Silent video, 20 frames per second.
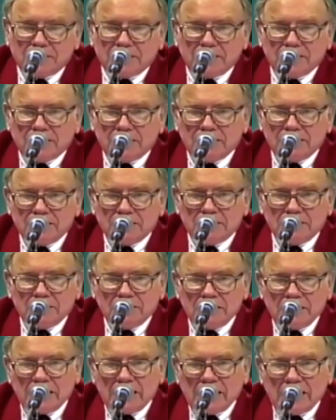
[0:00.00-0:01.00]
And
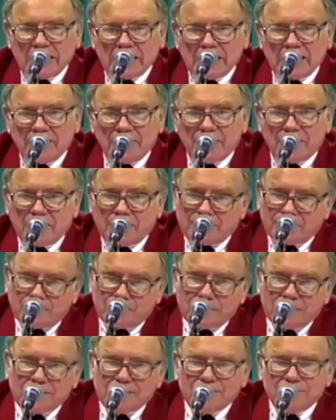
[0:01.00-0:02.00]
then
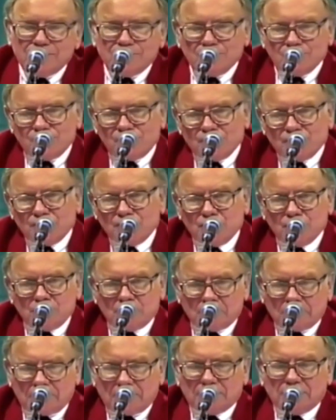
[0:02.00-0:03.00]
if we feel
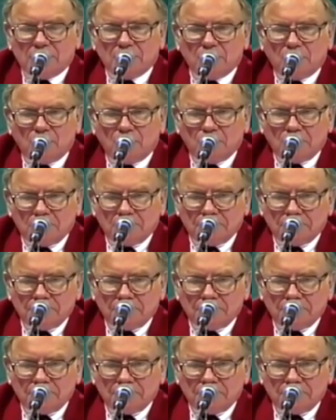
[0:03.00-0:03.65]
good about the moat,